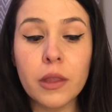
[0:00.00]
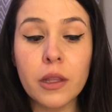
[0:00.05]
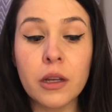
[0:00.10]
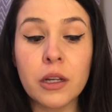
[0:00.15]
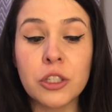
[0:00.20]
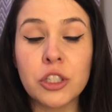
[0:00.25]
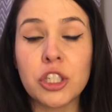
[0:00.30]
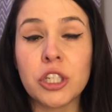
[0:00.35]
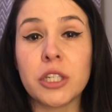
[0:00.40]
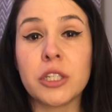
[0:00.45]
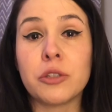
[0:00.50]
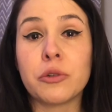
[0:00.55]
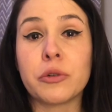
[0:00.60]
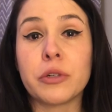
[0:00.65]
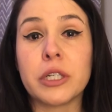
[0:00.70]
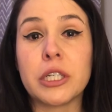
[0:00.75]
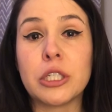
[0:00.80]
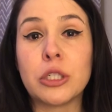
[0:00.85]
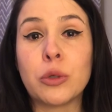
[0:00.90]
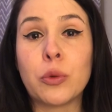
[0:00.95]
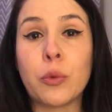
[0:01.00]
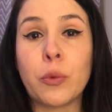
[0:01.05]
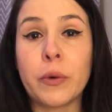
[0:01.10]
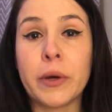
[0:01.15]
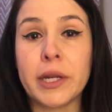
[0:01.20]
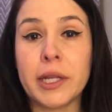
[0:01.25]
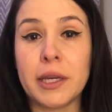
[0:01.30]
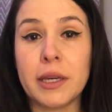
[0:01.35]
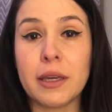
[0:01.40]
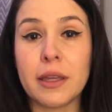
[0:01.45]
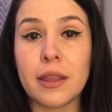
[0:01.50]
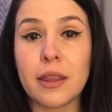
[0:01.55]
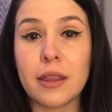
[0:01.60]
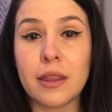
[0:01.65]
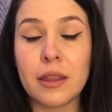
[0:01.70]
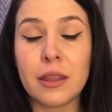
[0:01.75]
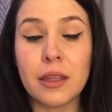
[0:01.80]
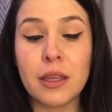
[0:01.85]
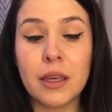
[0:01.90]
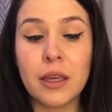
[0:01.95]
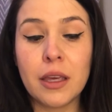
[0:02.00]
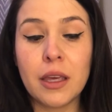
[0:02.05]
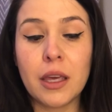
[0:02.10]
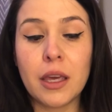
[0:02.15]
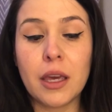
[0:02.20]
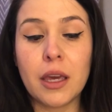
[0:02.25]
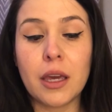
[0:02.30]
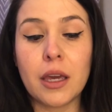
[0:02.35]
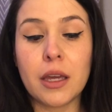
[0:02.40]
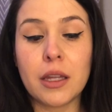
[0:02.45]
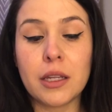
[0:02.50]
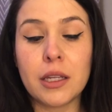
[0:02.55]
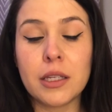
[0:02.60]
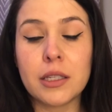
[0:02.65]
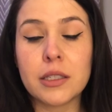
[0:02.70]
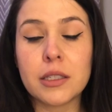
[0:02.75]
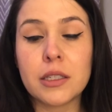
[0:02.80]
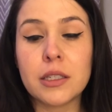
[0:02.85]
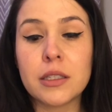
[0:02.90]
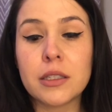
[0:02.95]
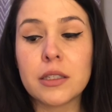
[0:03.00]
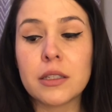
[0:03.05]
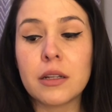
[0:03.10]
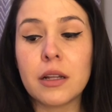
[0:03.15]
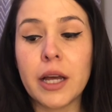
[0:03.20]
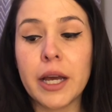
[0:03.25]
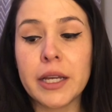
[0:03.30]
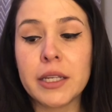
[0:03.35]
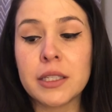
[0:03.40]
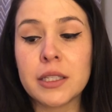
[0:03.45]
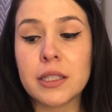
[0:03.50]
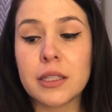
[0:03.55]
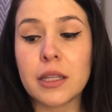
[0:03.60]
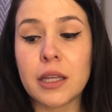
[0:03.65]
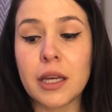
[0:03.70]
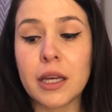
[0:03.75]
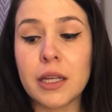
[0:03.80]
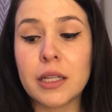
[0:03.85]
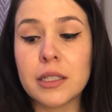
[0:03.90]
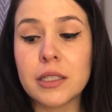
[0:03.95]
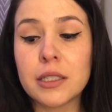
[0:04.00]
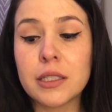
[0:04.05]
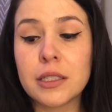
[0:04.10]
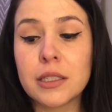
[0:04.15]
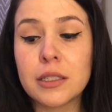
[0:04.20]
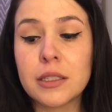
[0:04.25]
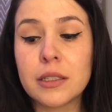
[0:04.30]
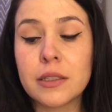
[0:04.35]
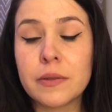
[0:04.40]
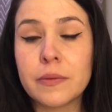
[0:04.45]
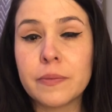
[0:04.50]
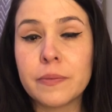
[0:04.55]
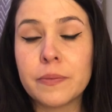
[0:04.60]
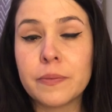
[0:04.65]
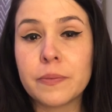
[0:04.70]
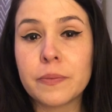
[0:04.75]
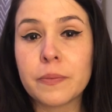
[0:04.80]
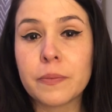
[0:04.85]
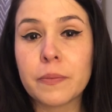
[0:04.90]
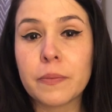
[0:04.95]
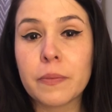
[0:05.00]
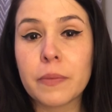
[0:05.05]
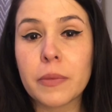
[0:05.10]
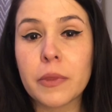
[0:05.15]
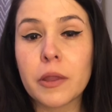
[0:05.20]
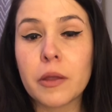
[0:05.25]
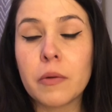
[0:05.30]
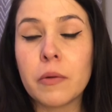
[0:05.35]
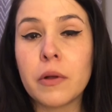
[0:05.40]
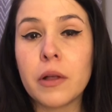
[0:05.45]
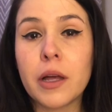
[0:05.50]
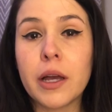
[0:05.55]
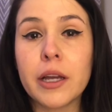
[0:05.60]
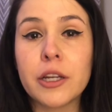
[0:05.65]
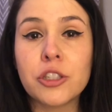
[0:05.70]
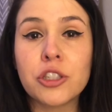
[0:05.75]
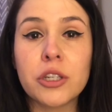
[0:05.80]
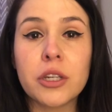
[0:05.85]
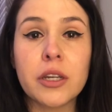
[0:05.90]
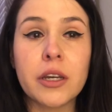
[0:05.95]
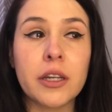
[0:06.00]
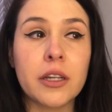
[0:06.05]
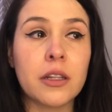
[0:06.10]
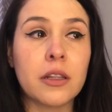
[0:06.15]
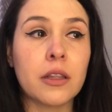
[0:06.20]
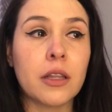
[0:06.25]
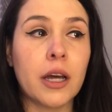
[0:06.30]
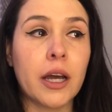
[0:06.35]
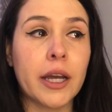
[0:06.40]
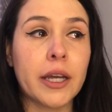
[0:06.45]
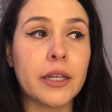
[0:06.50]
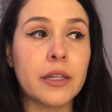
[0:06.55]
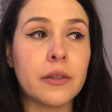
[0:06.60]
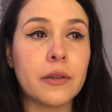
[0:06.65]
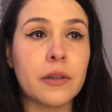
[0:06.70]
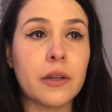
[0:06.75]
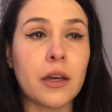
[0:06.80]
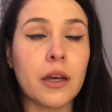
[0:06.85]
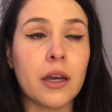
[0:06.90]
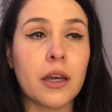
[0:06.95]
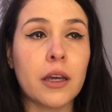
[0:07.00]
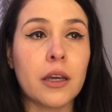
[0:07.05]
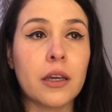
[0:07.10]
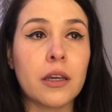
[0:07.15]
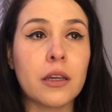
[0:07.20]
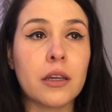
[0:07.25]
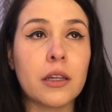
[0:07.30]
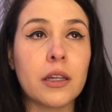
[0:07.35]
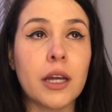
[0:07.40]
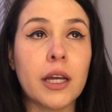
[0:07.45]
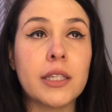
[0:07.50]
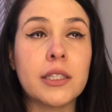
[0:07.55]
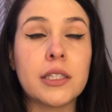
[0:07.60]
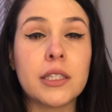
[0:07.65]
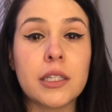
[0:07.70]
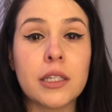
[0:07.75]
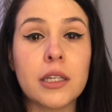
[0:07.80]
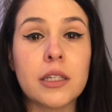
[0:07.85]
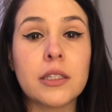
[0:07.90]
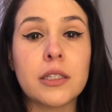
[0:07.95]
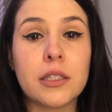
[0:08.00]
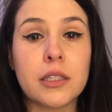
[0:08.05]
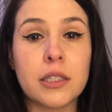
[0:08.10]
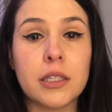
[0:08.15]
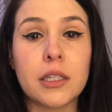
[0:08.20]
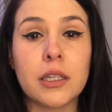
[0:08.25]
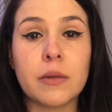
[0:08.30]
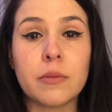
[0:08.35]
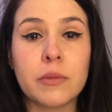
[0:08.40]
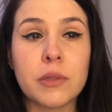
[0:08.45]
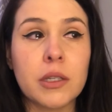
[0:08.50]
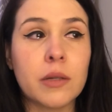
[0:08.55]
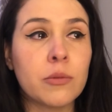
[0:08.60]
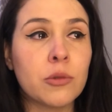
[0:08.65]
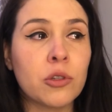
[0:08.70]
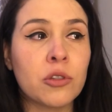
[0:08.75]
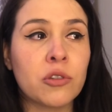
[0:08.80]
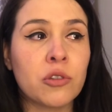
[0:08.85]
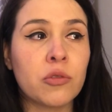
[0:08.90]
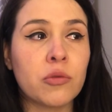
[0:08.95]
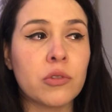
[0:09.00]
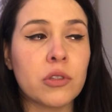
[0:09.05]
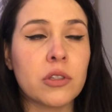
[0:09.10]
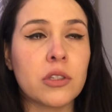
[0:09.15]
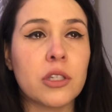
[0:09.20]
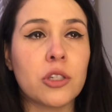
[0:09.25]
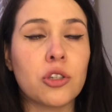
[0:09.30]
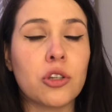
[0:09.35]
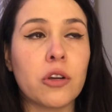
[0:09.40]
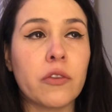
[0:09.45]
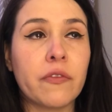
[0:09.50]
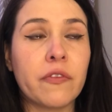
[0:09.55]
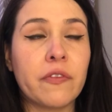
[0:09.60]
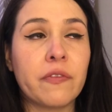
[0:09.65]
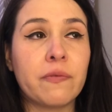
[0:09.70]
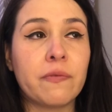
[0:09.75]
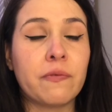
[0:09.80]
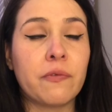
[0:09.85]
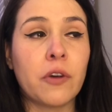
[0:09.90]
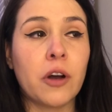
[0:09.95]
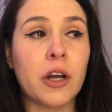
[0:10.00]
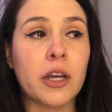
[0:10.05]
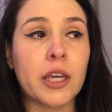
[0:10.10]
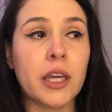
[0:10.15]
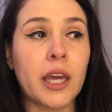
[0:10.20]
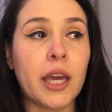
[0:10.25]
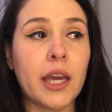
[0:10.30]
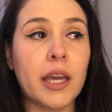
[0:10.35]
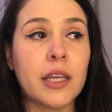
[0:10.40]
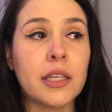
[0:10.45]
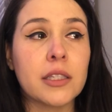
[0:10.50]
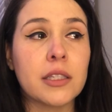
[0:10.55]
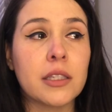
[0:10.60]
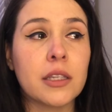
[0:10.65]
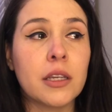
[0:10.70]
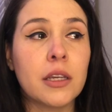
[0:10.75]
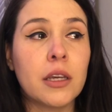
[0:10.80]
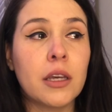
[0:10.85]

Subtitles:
on January 20th. And he's in his little isolette. Well, actually, I kind of lied. I did get to see him. See, I'm telling you, it was such a foggy haze.